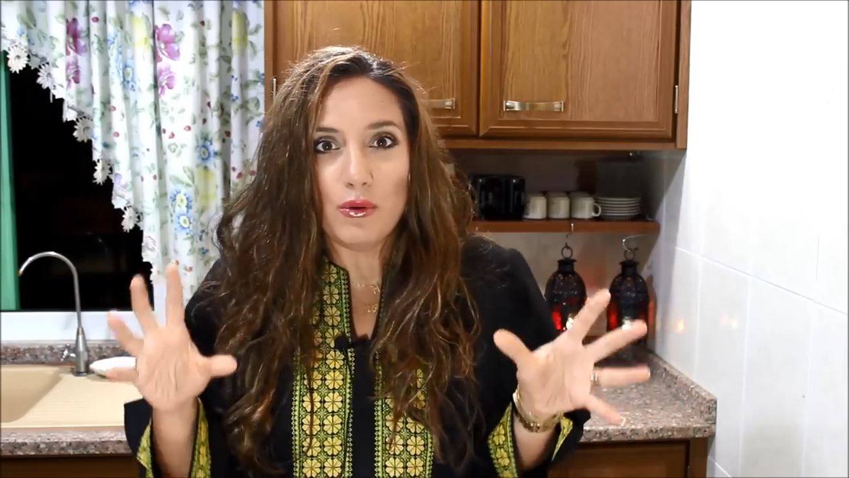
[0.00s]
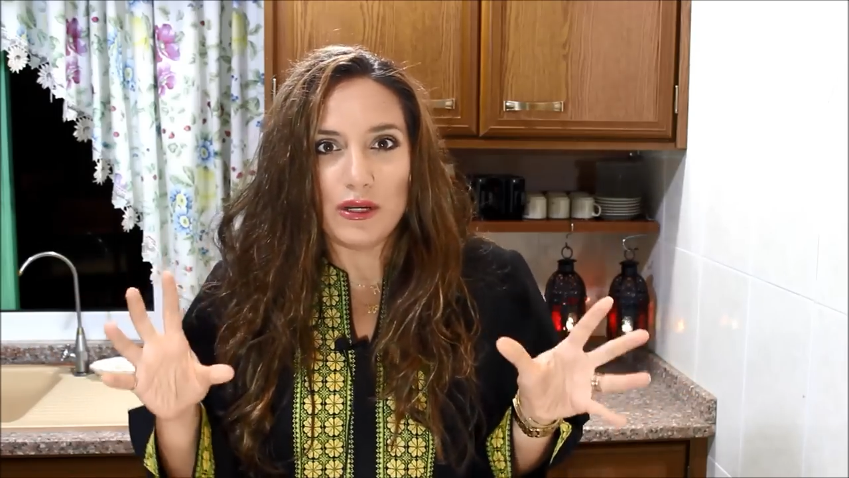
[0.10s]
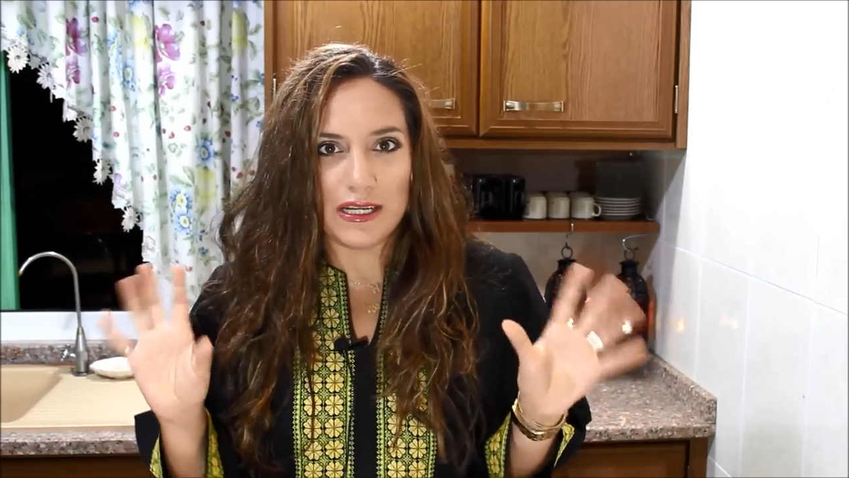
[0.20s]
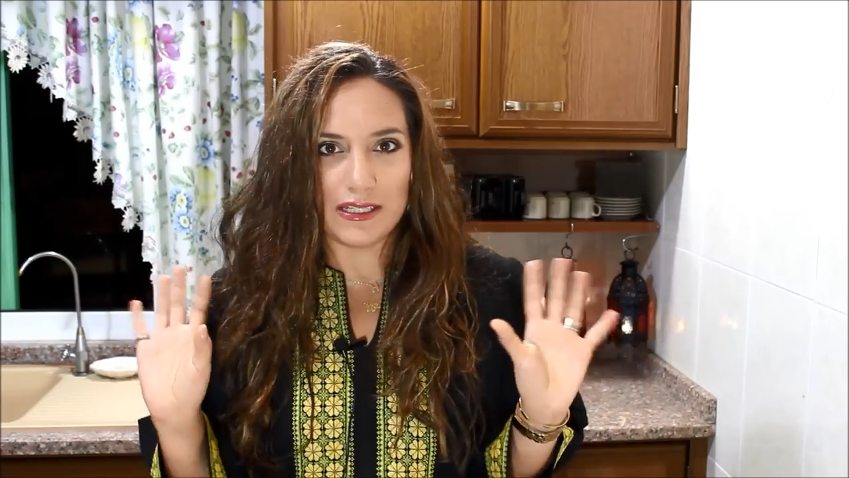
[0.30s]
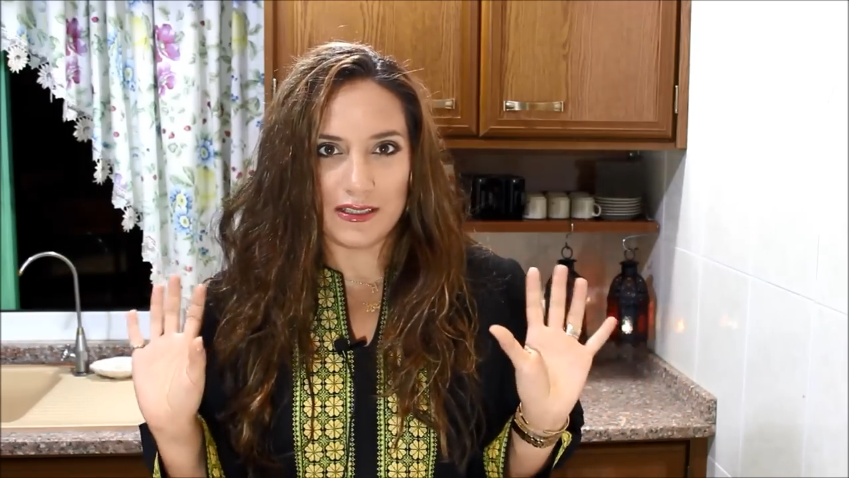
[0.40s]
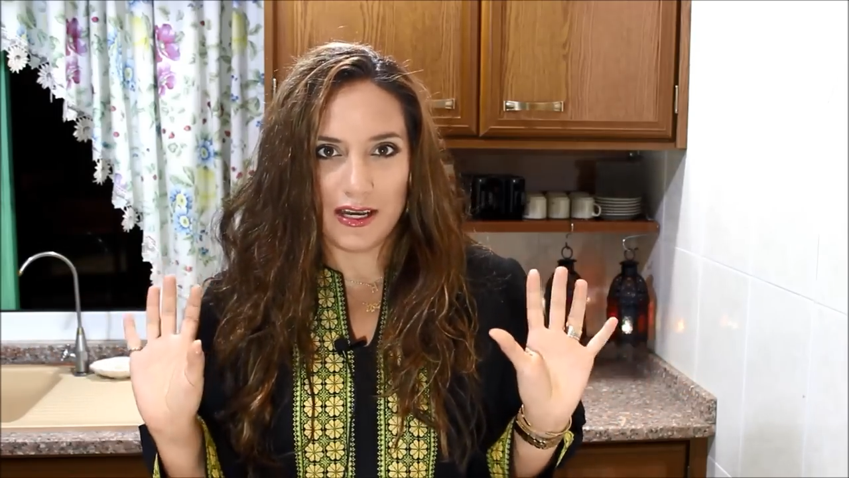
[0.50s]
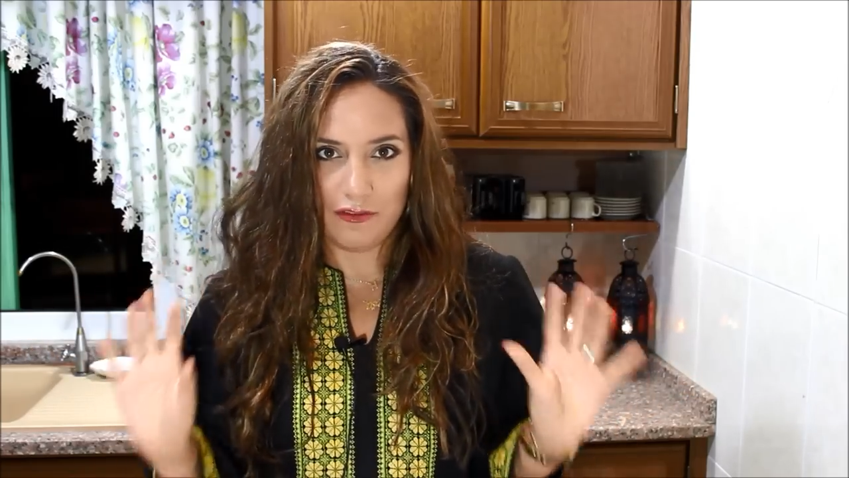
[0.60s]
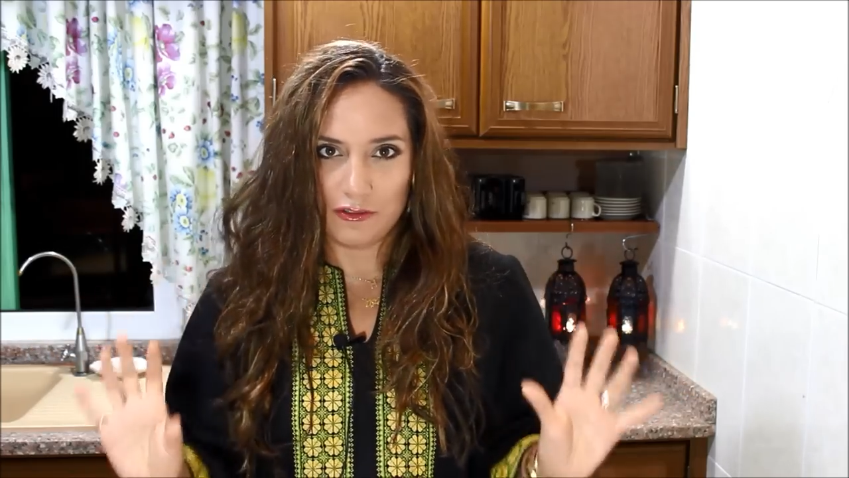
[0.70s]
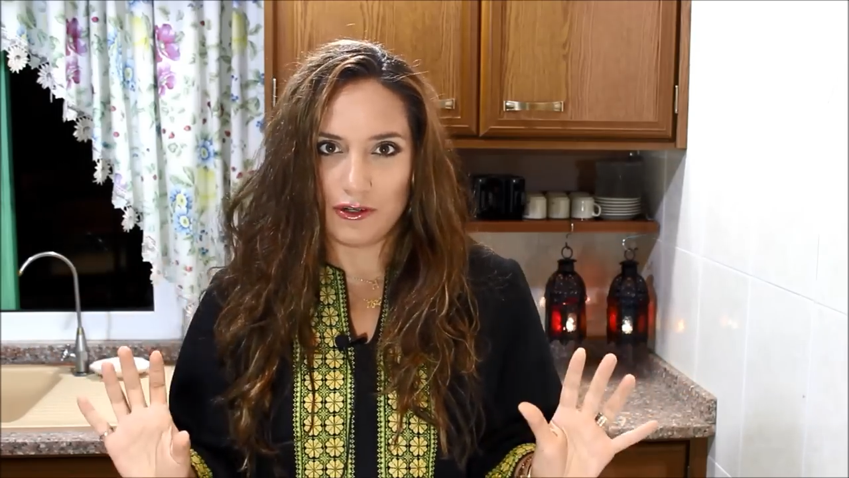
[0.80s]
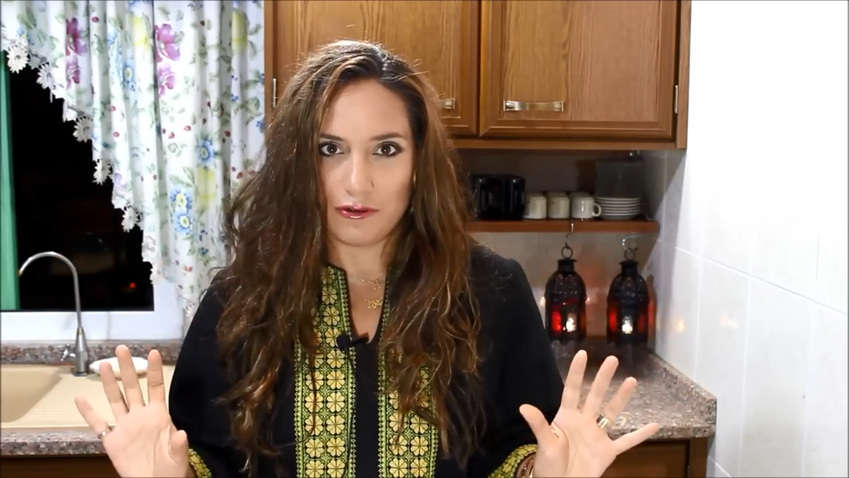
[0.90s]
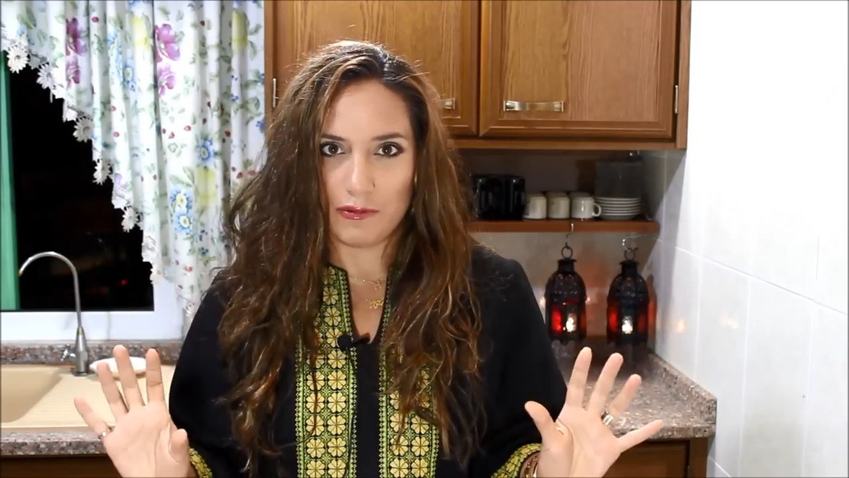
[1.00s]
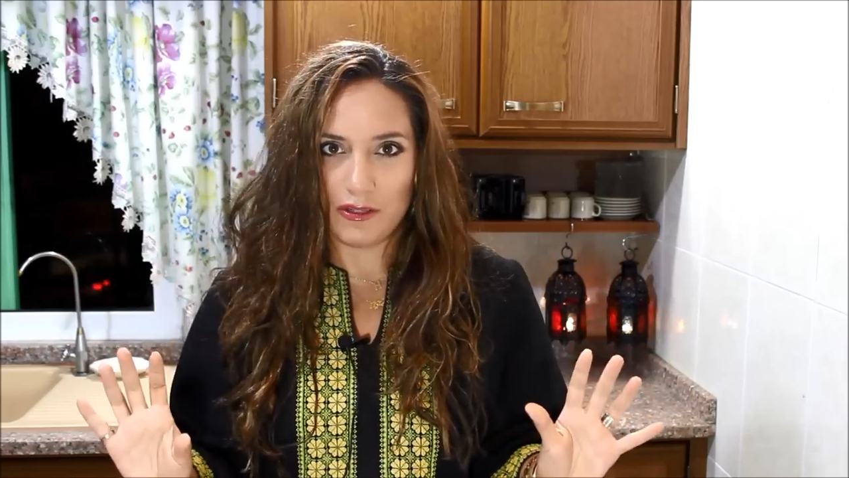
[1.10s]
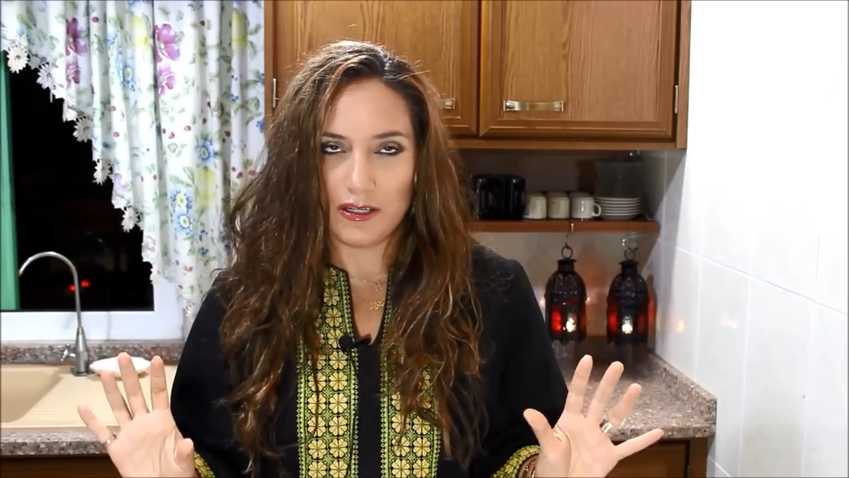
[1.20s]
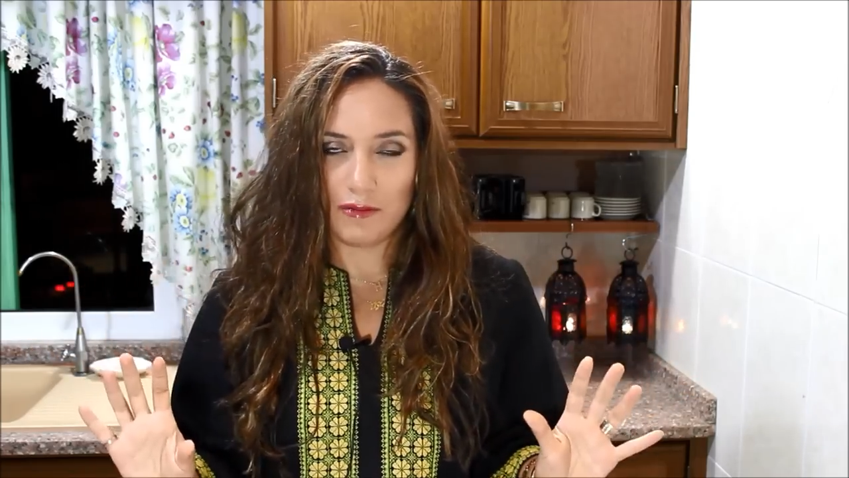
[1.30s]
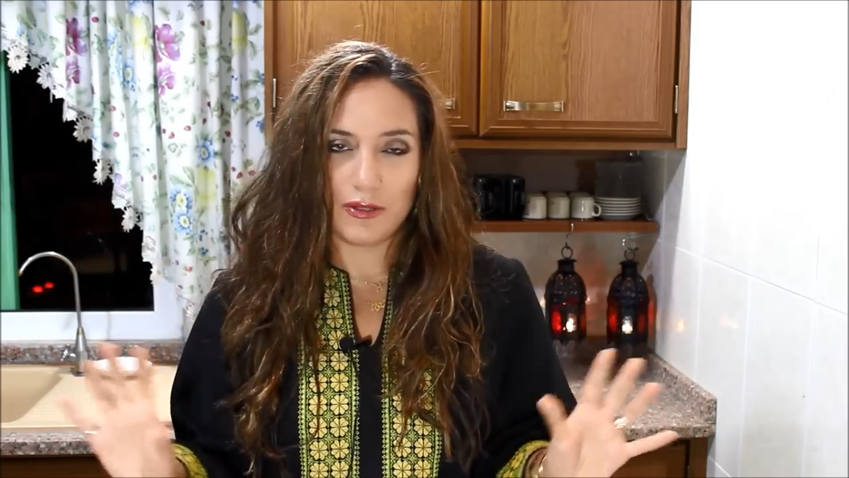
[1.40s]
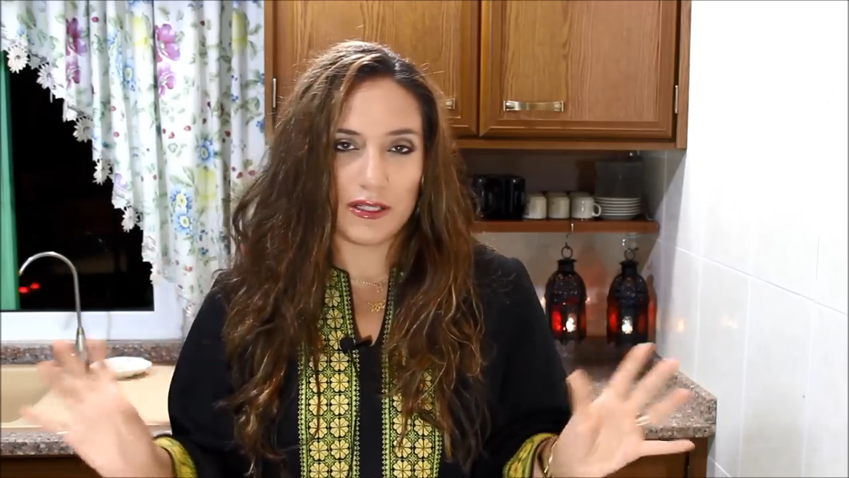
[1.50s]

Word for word: only eat atayef during Ramadan,